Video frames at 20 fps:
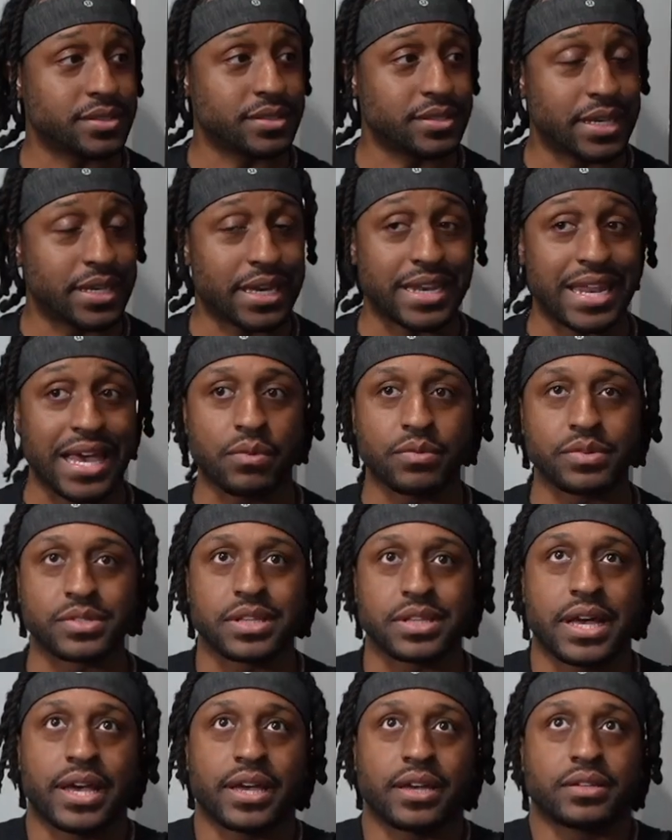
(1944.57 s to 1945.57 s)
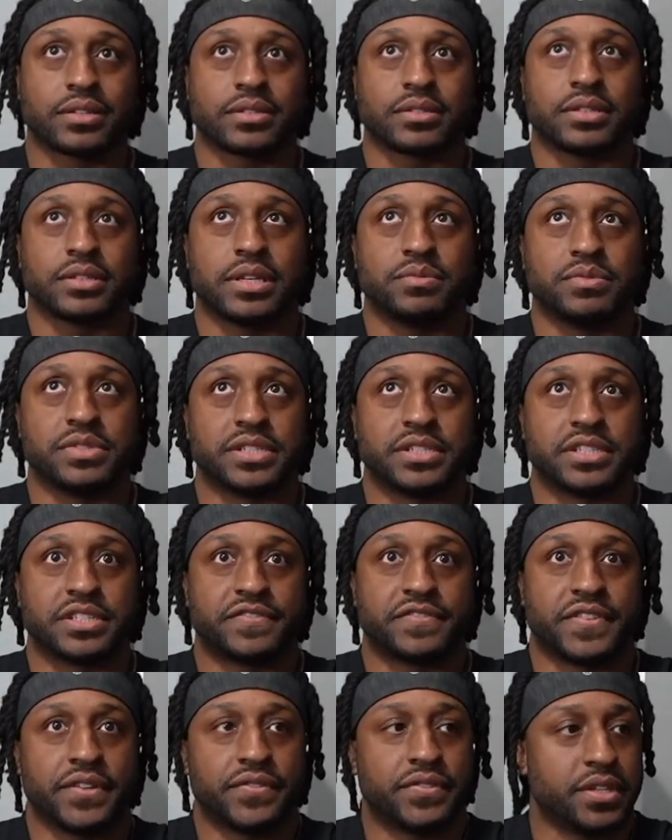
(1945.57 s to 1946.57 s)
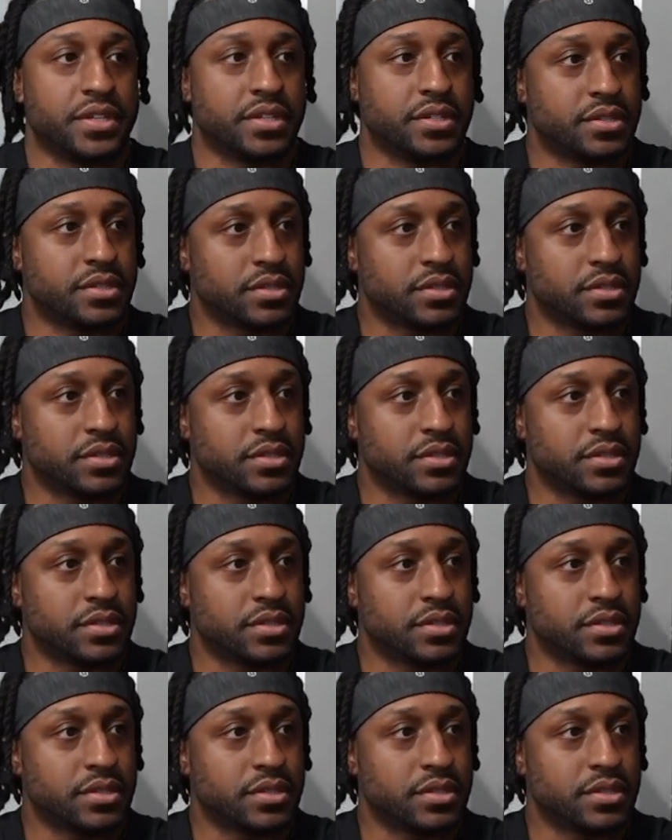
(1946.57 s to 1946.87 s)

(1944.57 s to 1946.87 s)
And that was like, he was in his 50s.